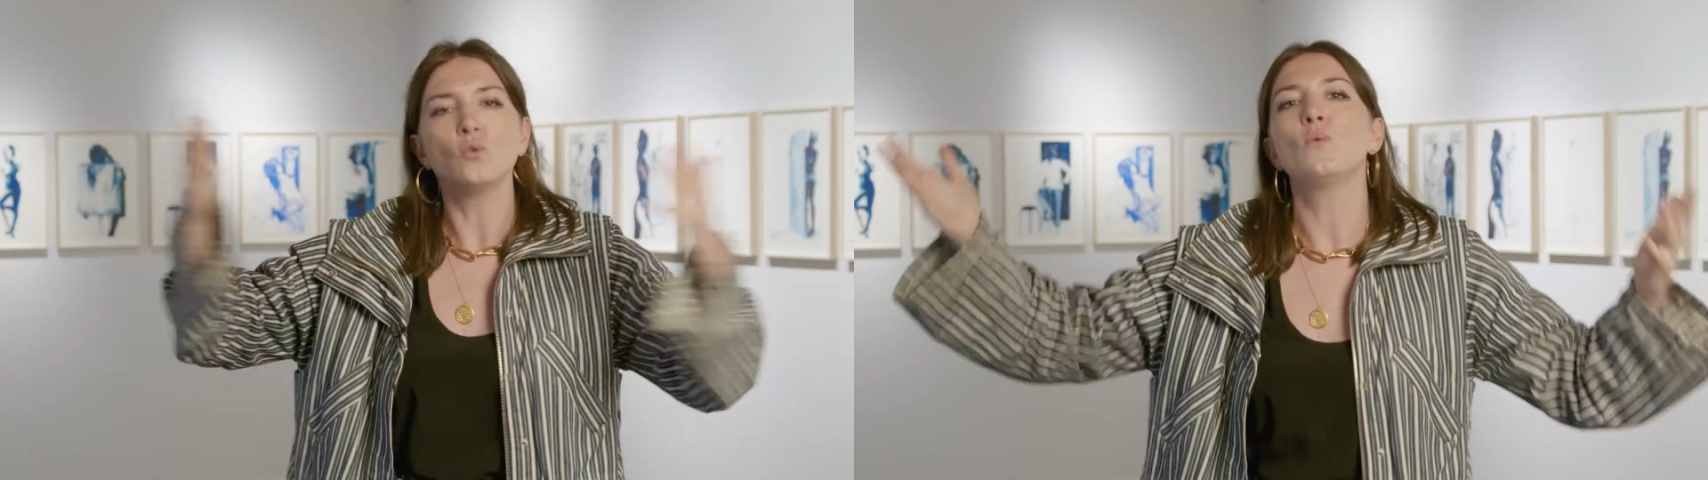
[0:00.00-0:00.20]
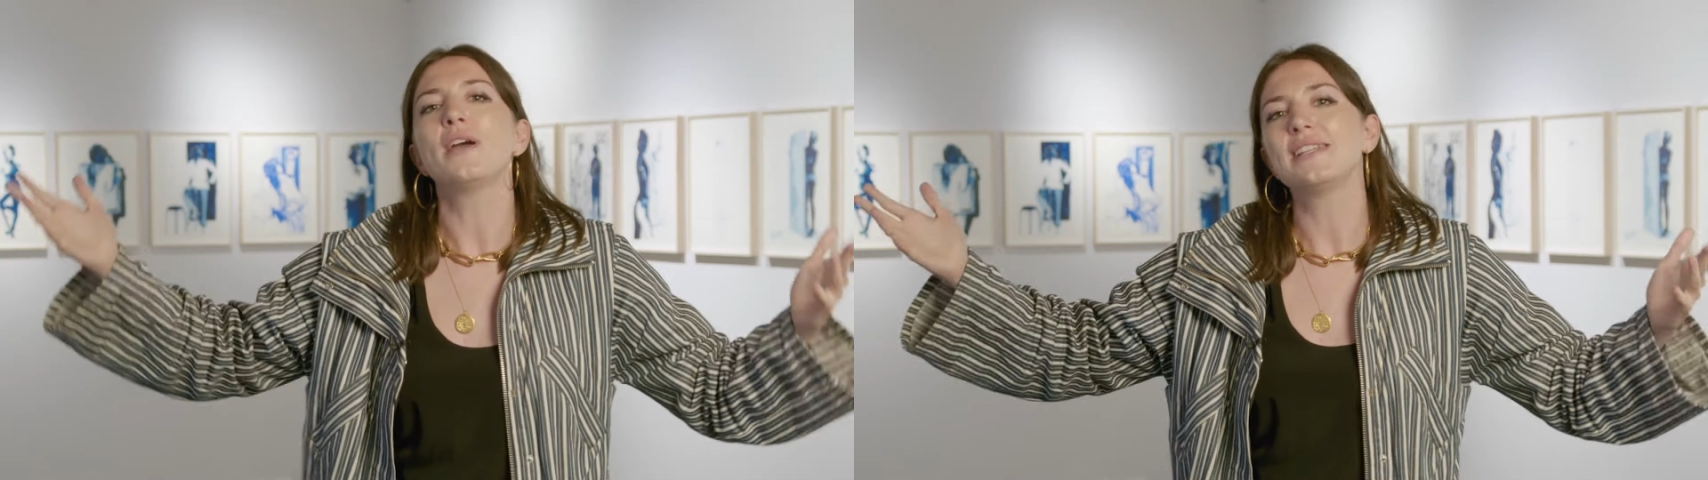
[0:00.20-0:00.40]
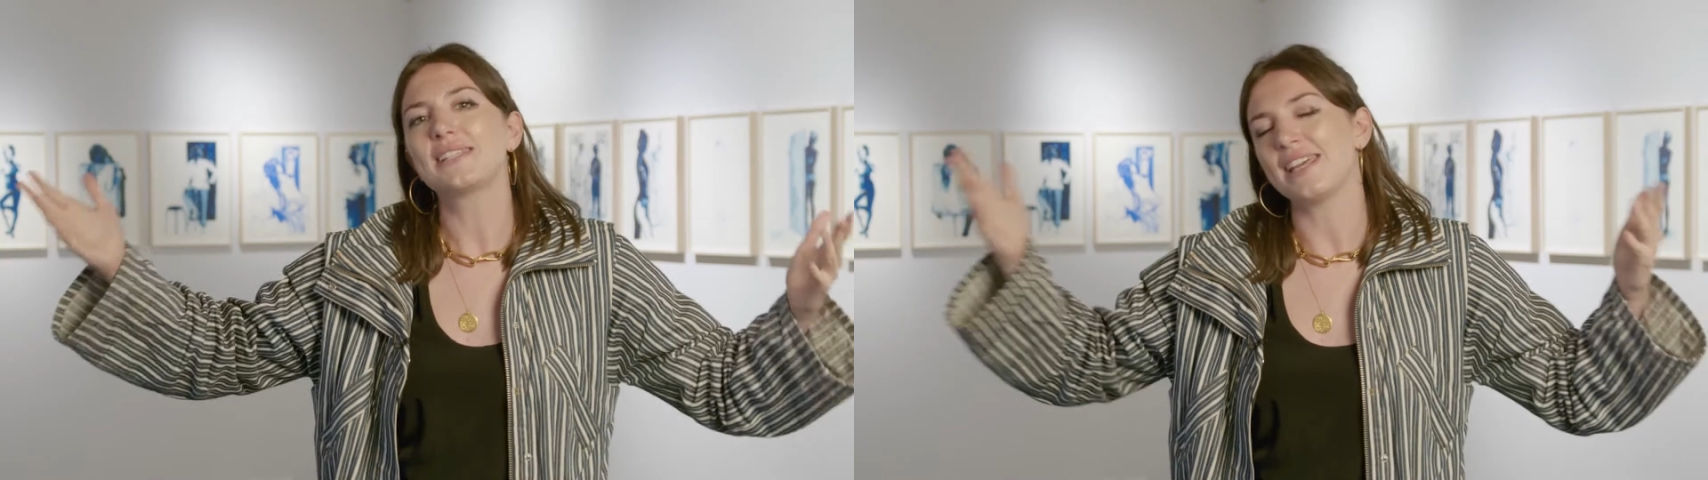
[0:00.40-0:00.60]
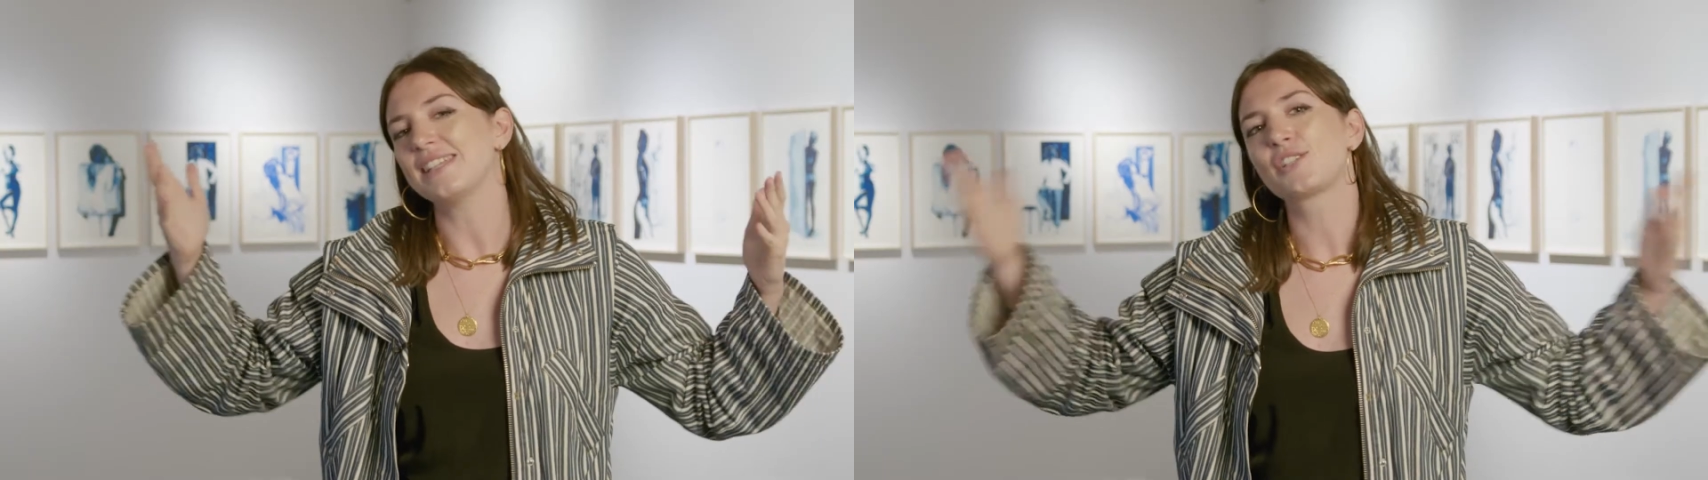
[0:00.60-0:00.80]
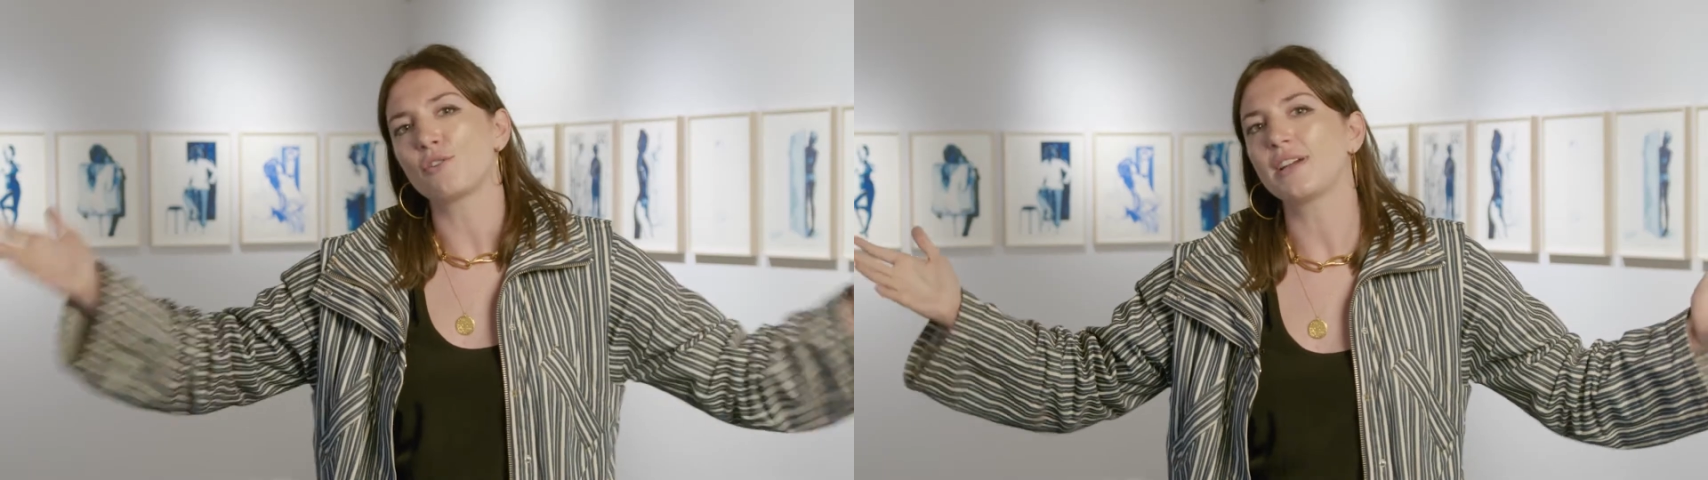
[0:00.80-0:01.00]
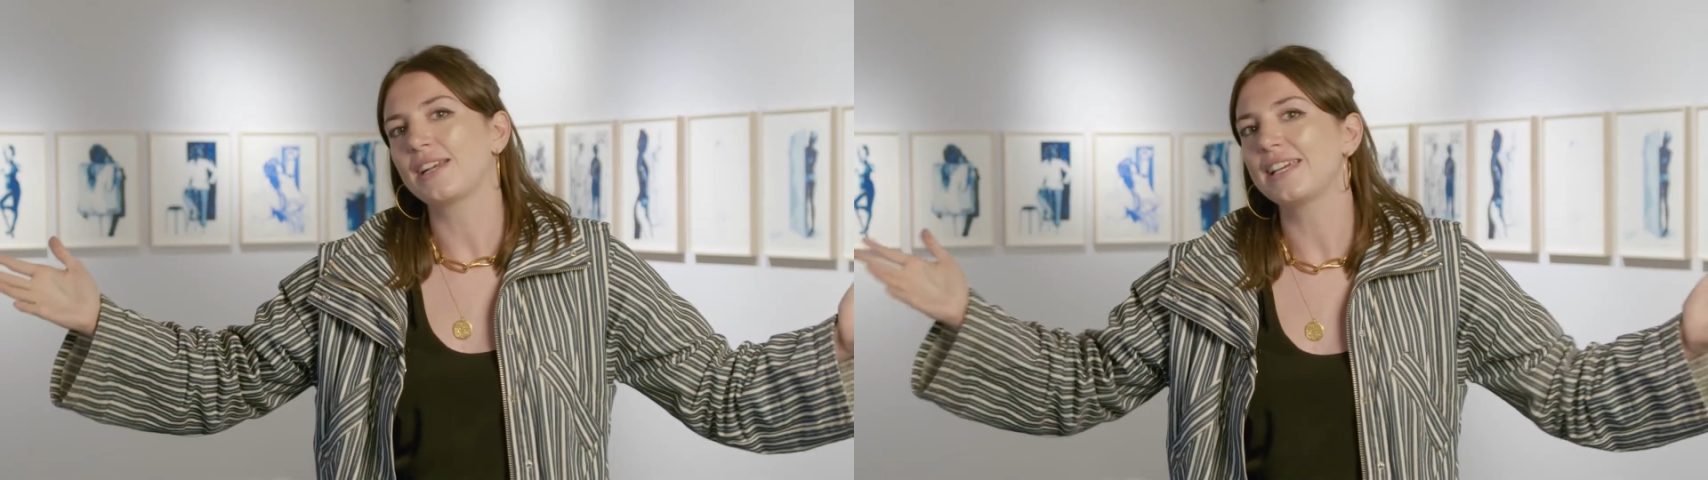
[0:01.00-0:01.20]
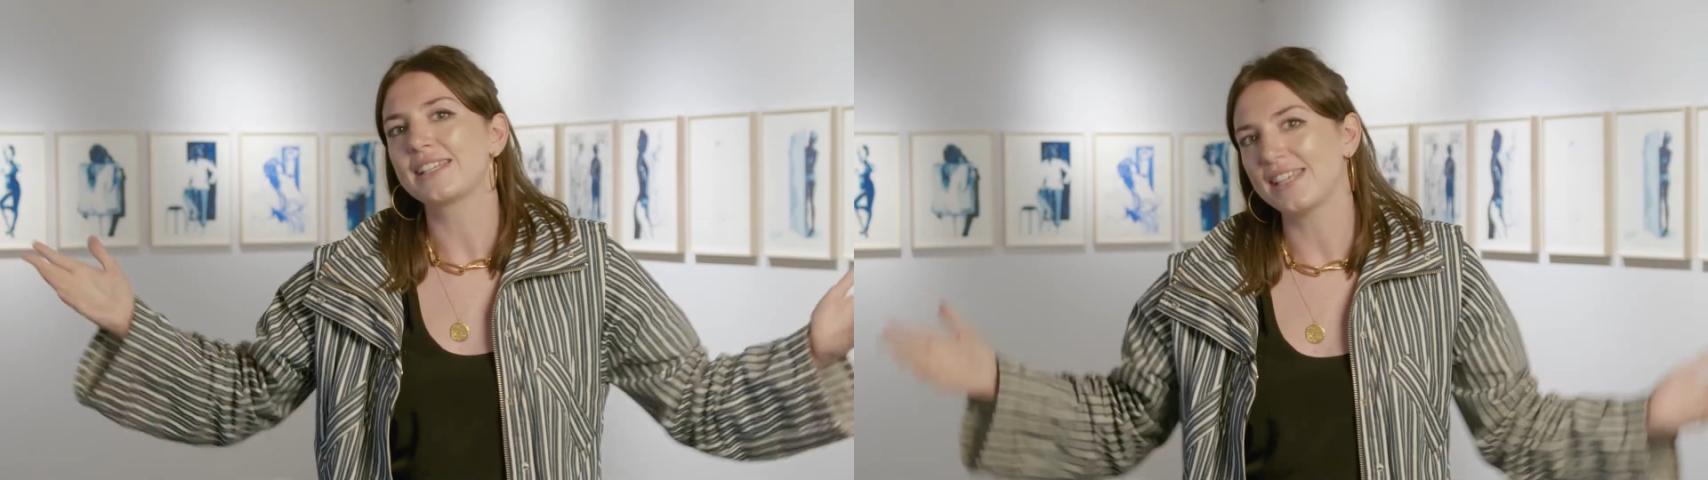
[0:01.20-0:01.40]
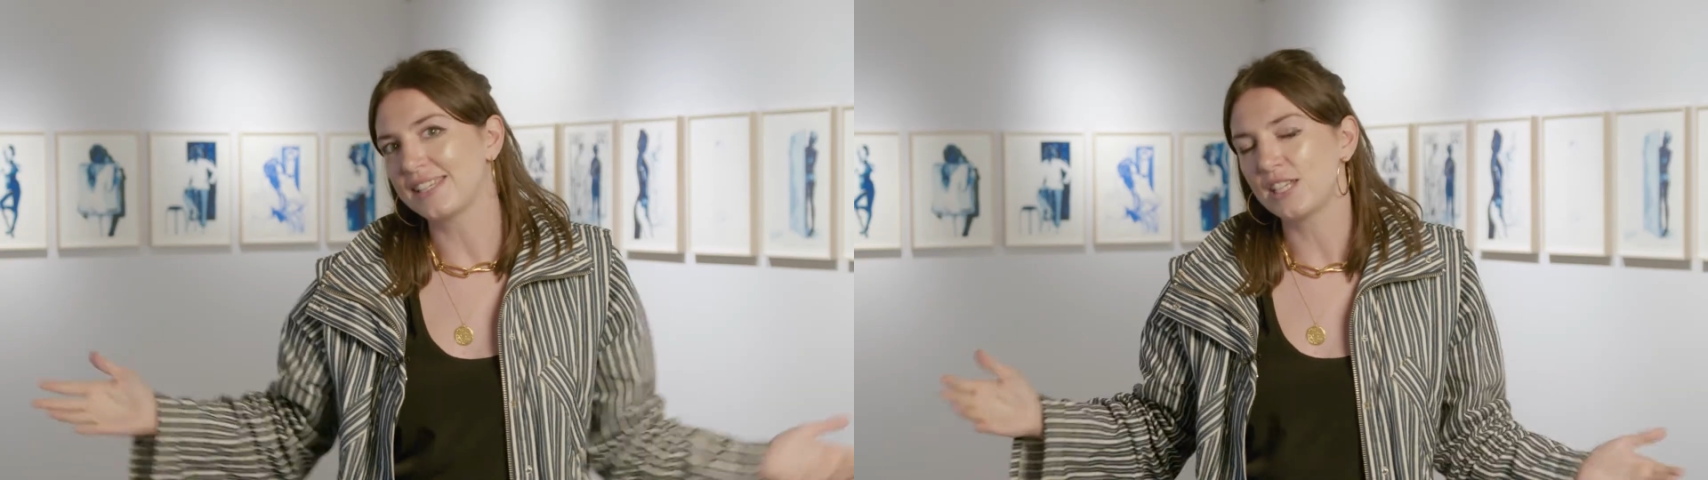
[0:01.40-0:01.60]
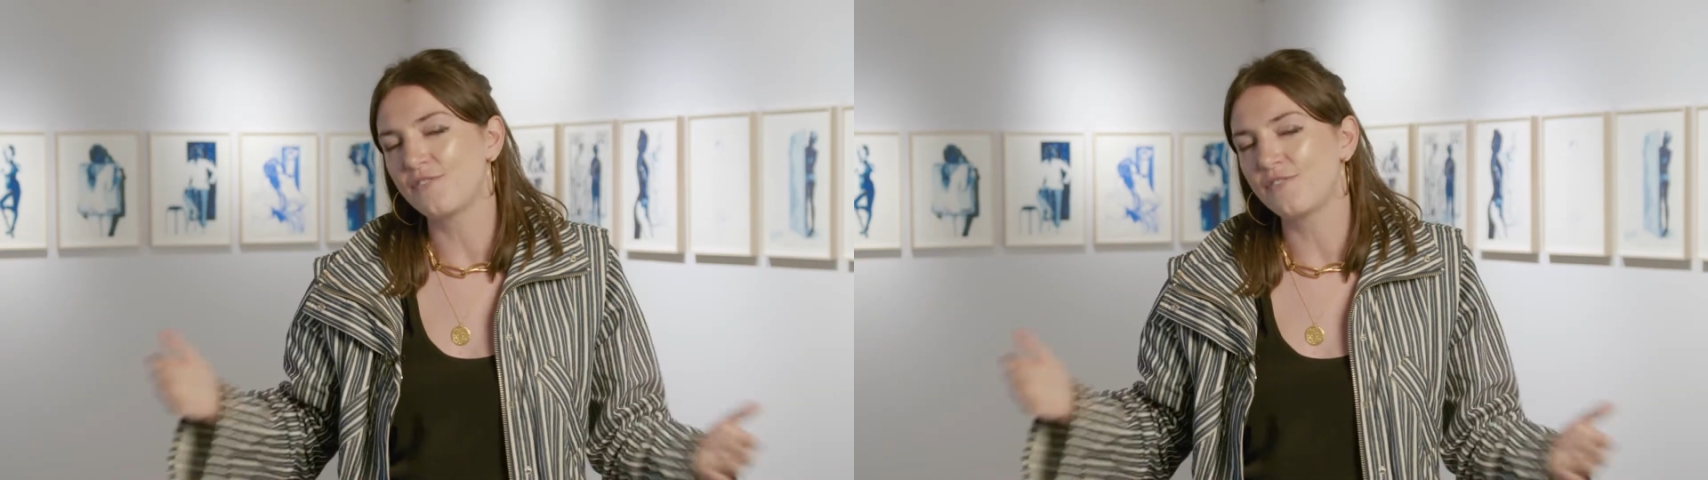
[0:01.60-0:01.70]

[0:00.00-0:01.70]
always historically existed